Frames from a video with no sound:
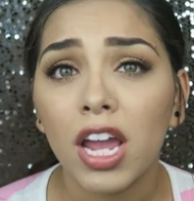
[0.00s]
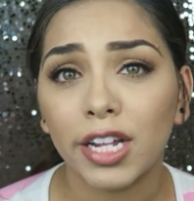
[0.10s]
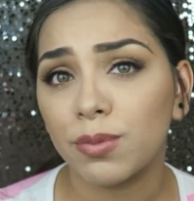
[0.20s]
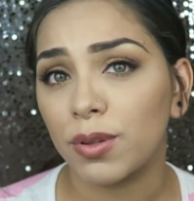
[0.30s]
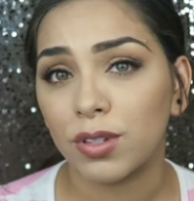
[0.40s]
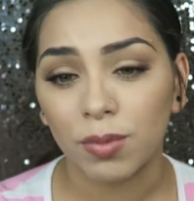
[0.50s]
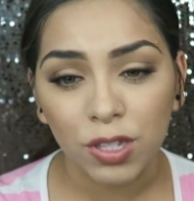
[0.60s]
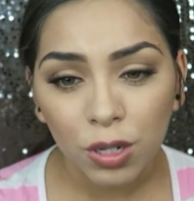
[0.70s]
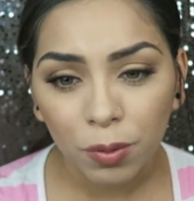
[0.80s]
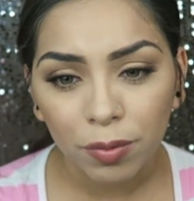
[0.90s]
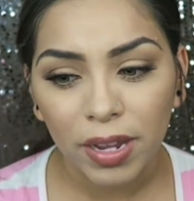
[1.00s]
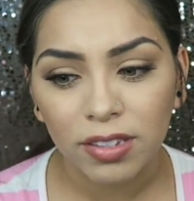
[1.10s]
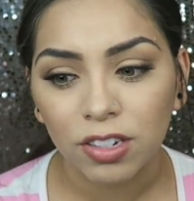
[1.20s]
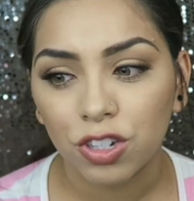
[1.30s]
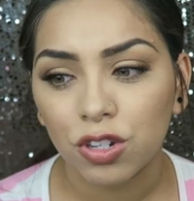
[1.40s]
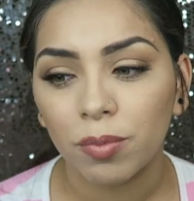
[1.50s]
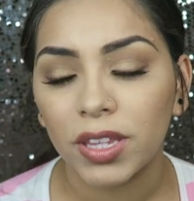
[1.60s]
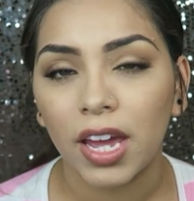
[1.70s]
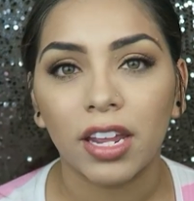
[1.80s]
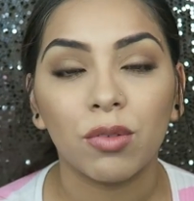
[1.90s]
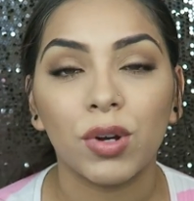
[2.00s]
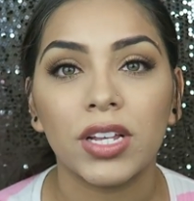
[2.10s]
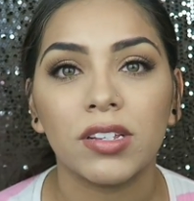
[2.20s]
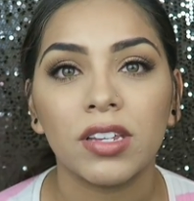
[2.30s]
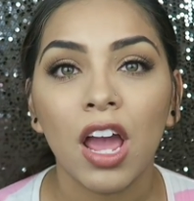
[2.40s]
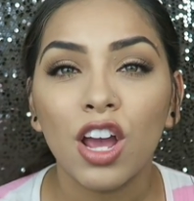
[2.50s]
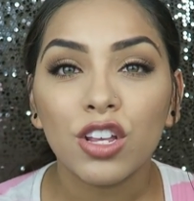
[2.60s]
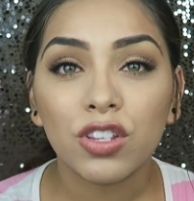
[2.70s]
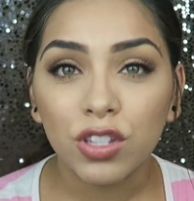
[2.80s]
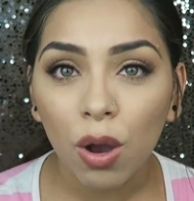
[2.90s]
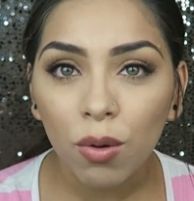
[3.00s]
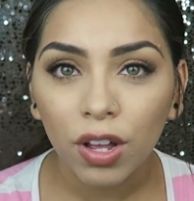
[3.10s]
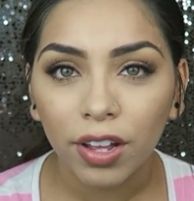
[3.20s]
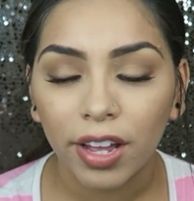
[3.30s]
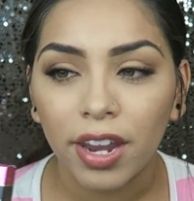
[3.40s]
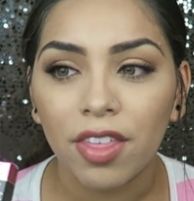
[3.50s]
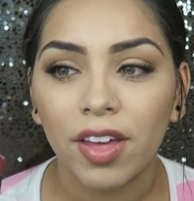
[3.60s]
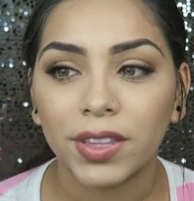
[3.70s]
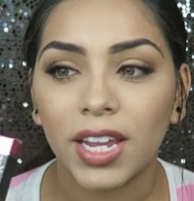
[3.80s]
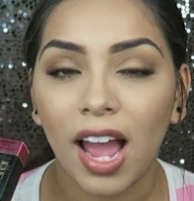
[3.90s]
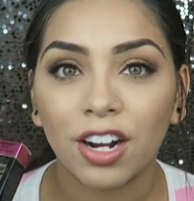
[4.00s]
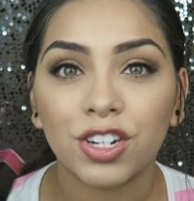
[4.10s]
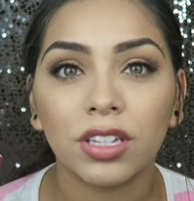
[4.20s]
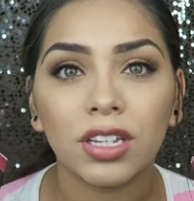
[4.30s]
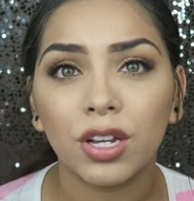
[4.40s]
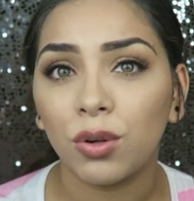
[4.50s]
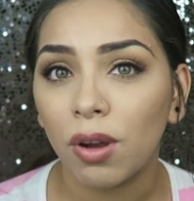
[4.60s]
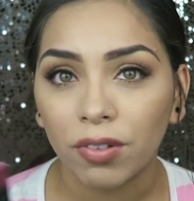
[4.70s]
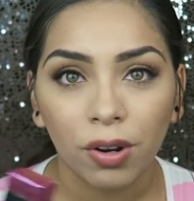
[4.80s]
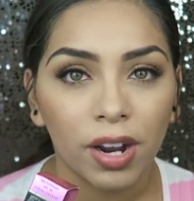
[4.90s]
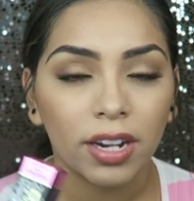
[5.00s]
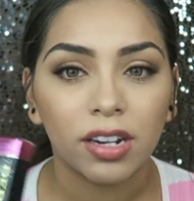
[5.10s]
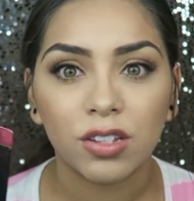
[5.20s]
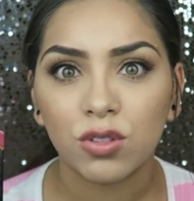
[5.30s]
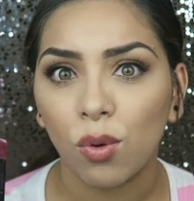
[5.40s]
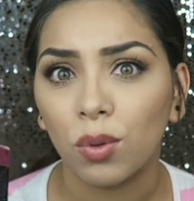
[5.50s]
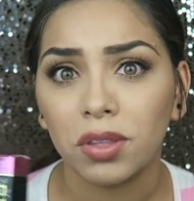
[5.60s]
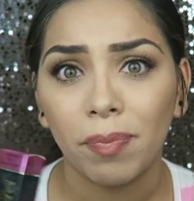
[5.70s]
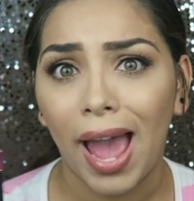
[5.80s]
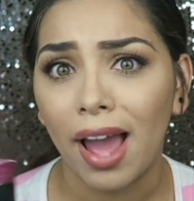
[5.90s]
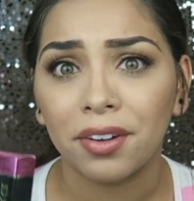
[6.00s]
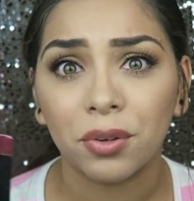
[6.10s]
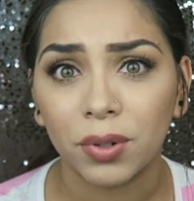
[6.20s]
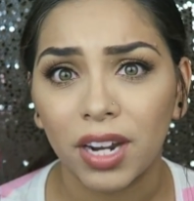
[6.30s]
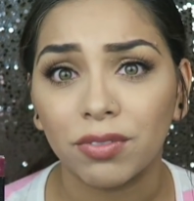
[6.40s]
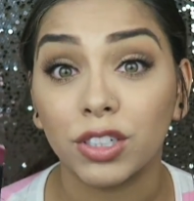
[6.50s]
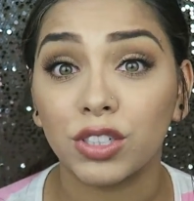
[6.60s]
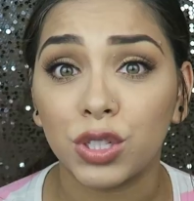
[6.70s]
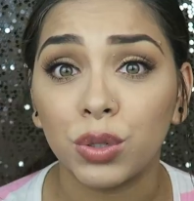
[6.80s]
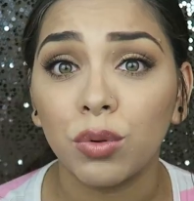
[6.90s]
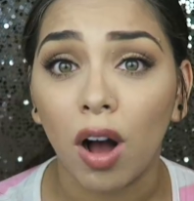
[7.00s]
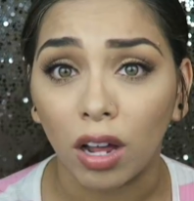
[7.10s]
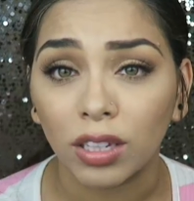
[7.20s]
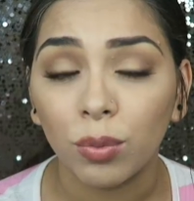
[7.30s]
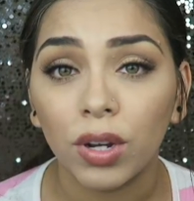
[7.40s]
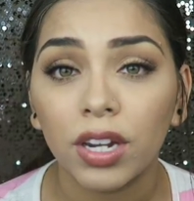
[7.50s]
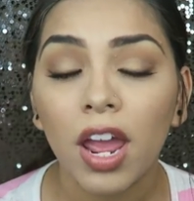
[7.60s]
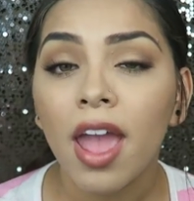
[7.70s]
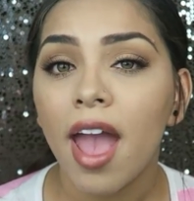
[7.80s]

It's supposed to be super amazing. She told me that it was so good that they actually, whoever created it, sold the patent or whatever to Hollywood